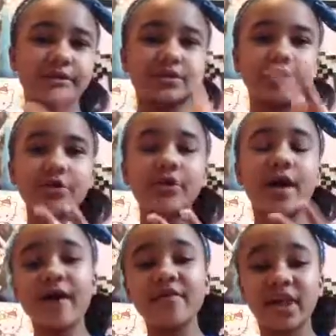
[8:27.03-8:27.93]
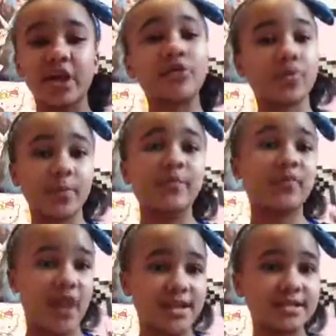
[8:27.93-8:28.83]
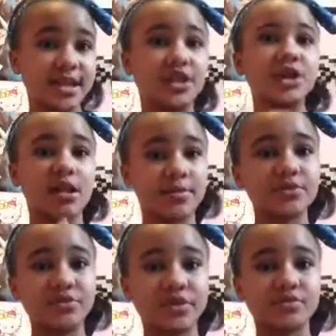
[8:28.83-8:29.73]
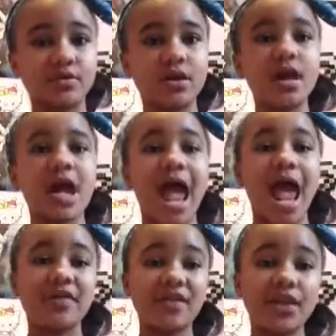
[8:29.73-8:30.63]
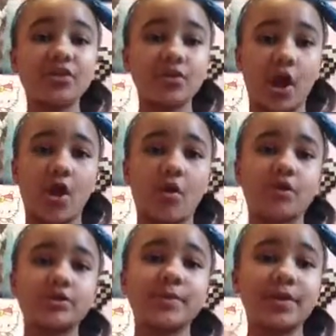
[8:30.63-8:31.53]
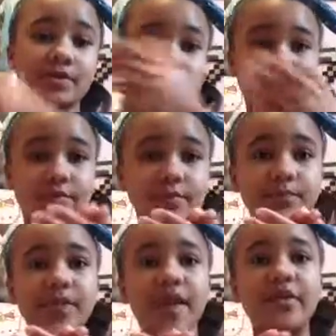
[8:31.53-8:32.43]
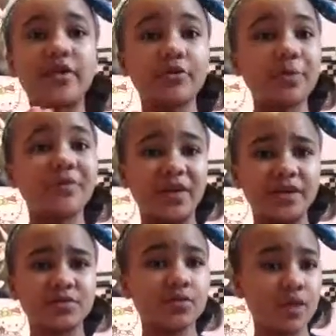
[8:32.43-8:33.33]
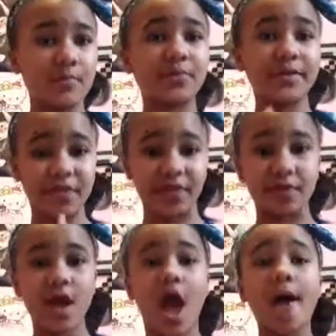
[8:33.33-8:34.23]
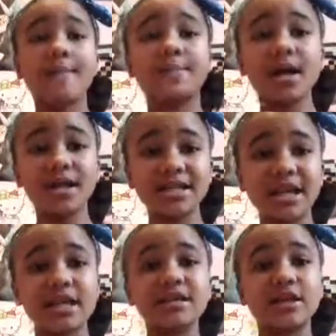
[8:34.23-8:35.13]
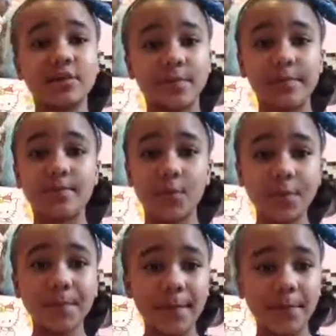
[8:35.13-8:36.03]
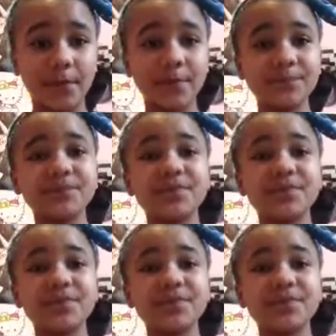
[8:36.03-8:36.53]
so you have a group of friends in your elementary school, and then you'll go to middle school, and that group of friends will come with you. But there will be more people,